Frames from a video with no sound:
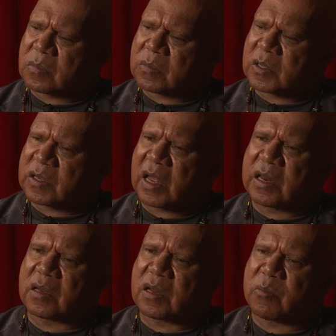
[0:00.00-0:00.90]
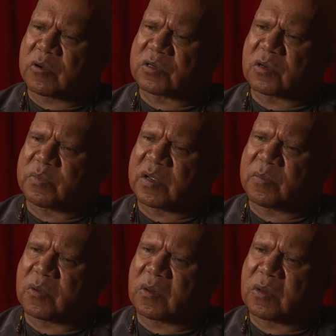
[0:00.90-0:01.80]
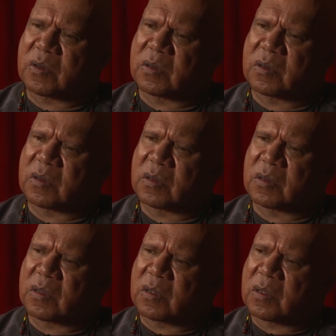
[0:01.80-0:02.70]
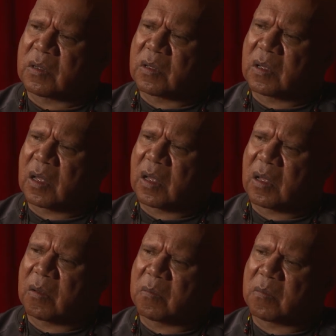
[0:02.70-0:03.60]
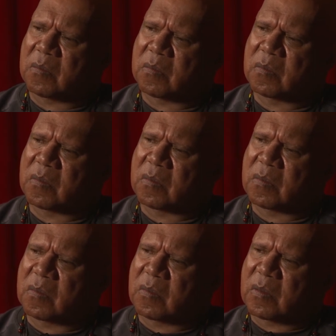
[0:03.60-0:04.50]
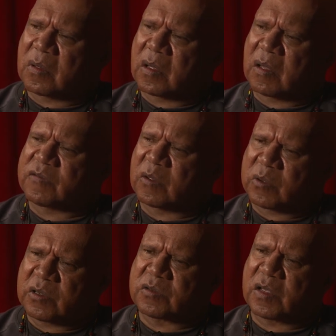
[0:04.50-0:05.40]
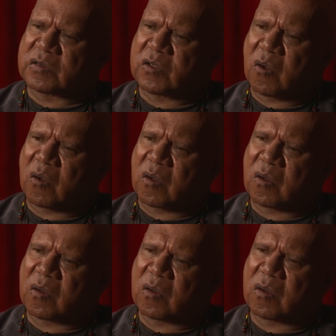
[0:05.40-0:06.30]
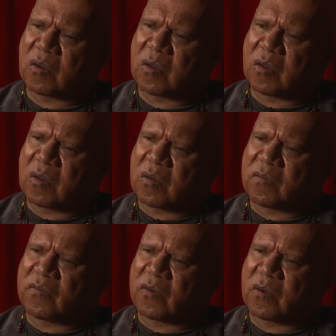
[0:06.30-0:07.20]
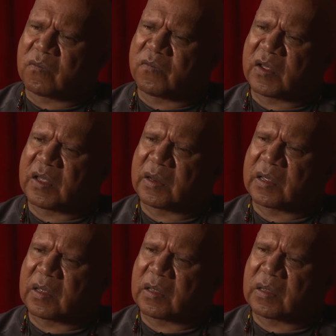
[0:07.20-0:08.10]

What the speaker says: The Canadian Aboriginal people have said we use that song for healing,